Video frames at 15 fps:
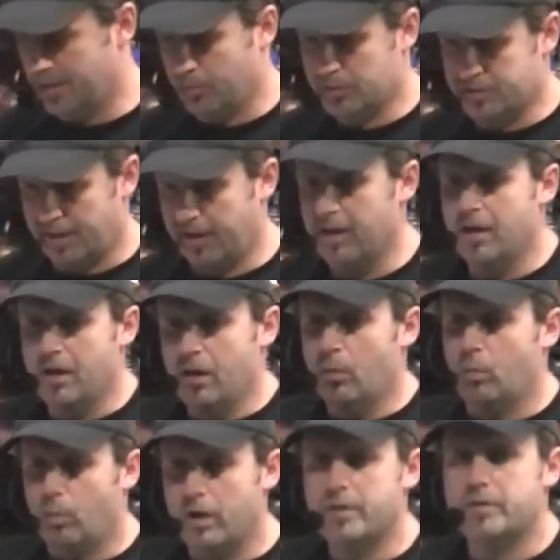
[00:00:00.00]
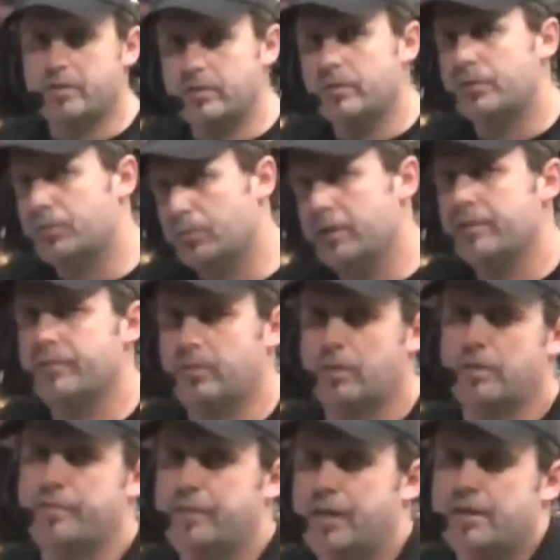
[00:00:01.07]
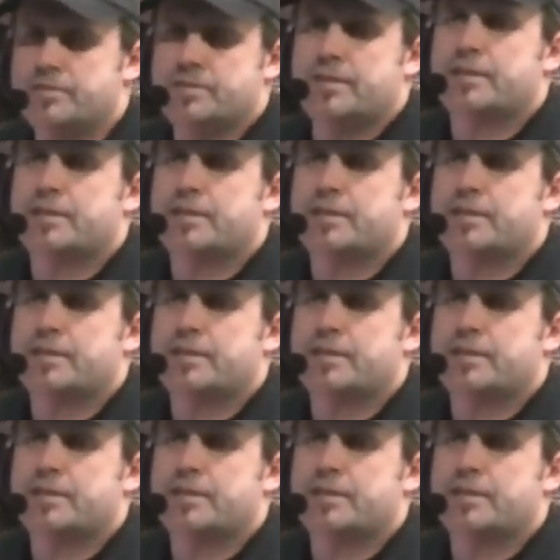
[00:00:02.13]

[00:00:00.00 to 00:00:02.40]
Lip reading: that it was like 1, 2, 3, 4, 5,